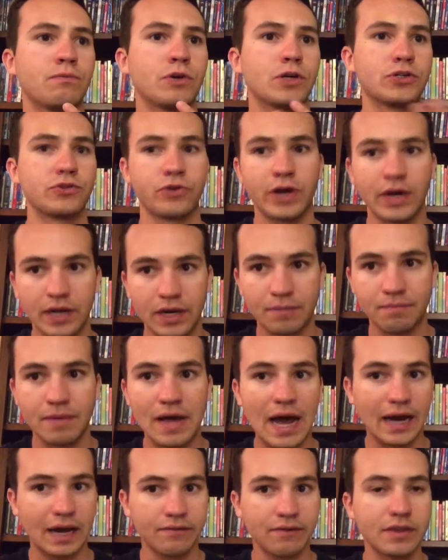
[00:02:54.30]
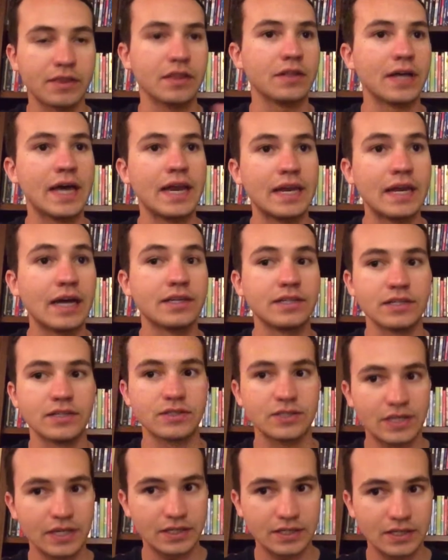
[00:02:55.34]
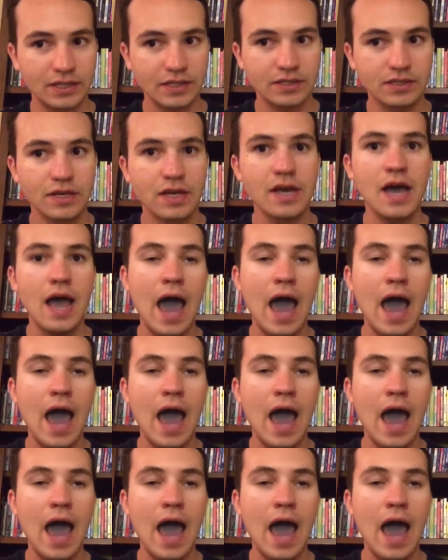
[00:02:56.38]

treated back in like the late 1960s.